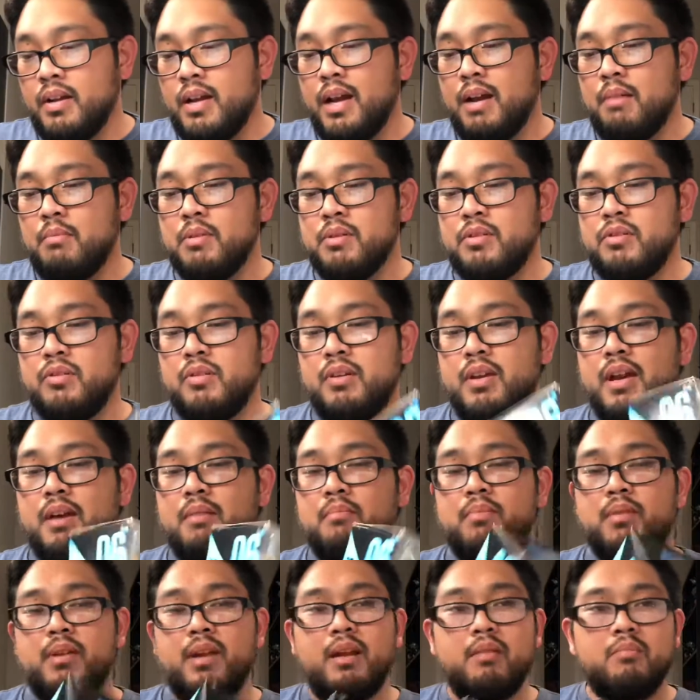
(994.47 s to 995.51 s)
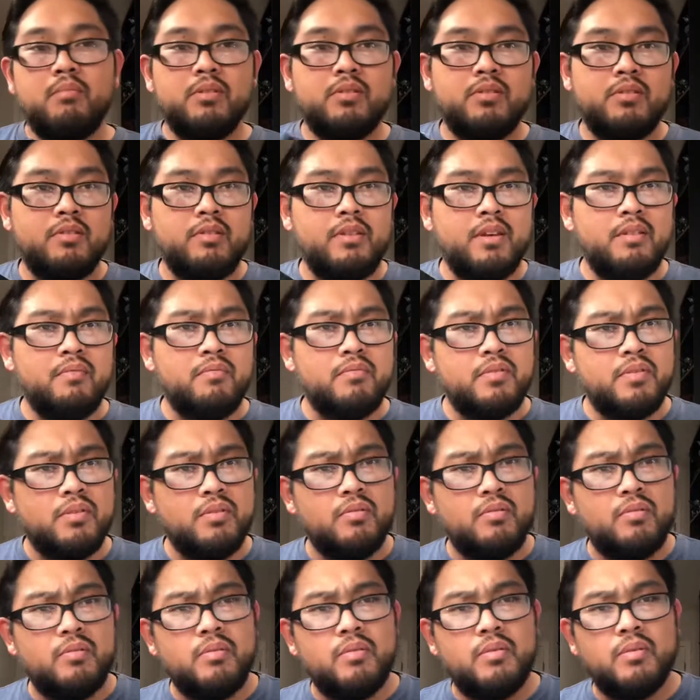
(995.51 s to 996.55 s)
how much you get, but how much you give
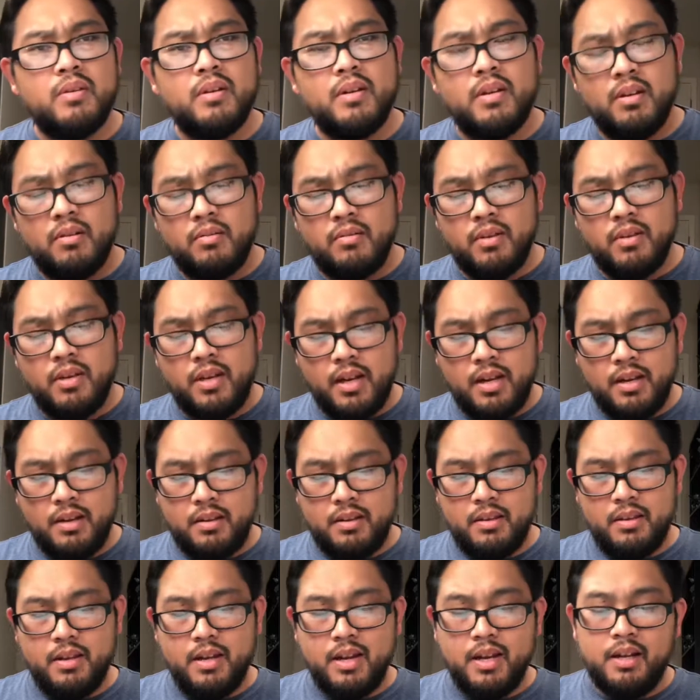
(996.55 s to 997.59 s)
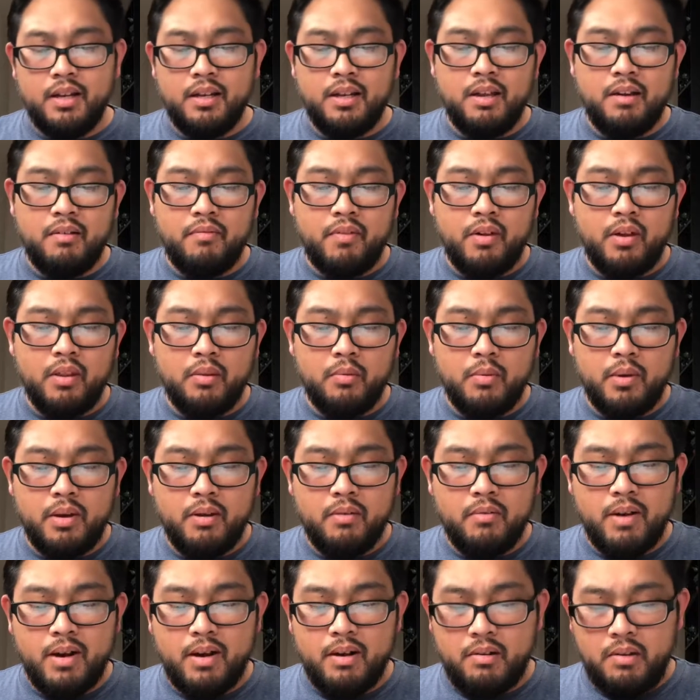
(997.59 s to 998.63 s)
too. You know, you gotta love all the way
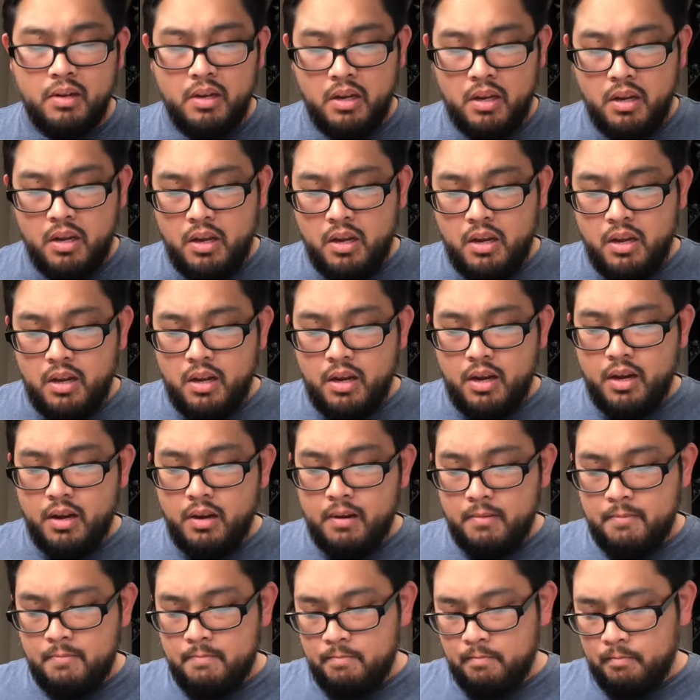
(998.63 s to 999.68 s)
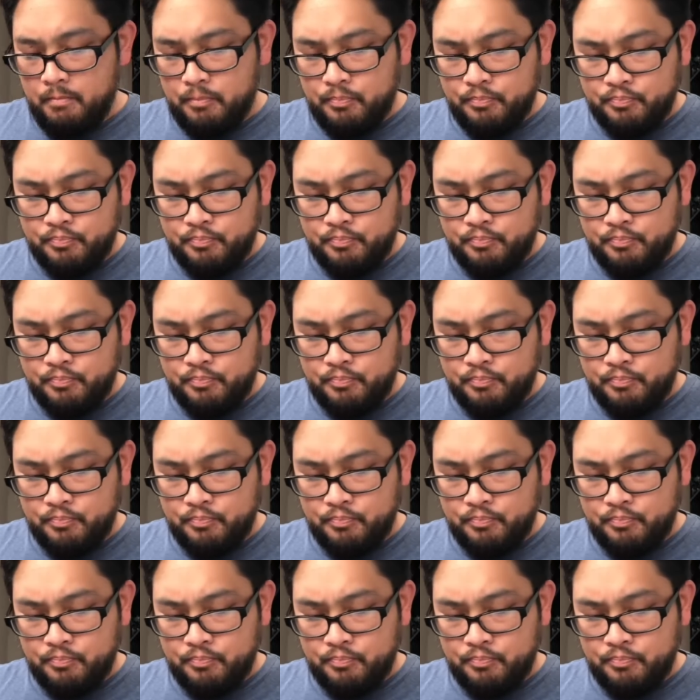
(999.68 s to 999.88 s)
around. Um,